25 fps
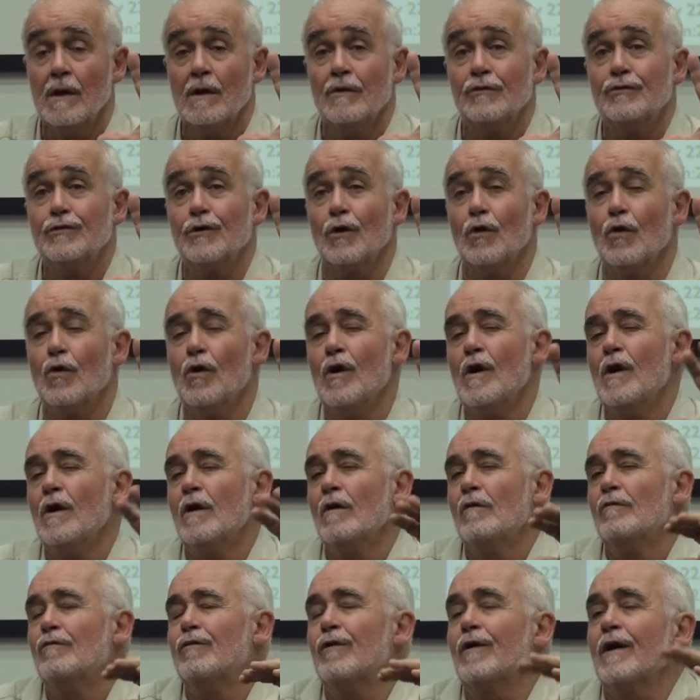So,
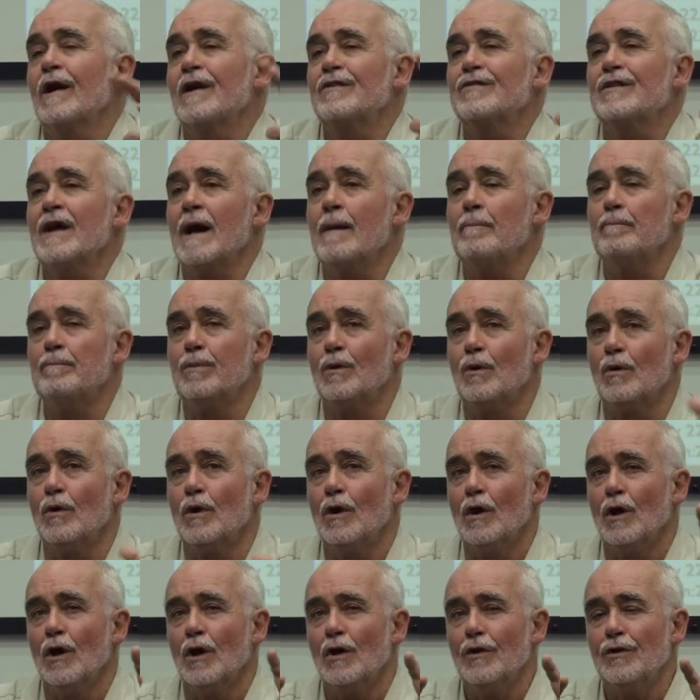for
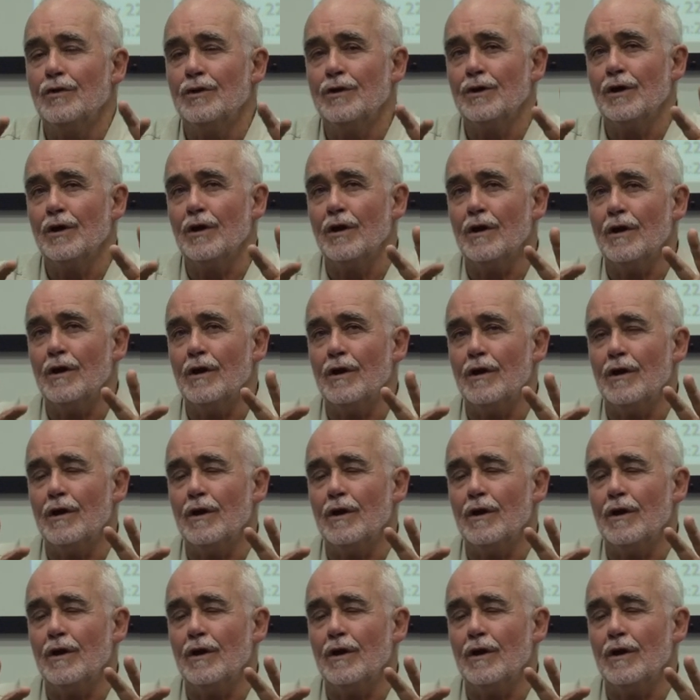example, the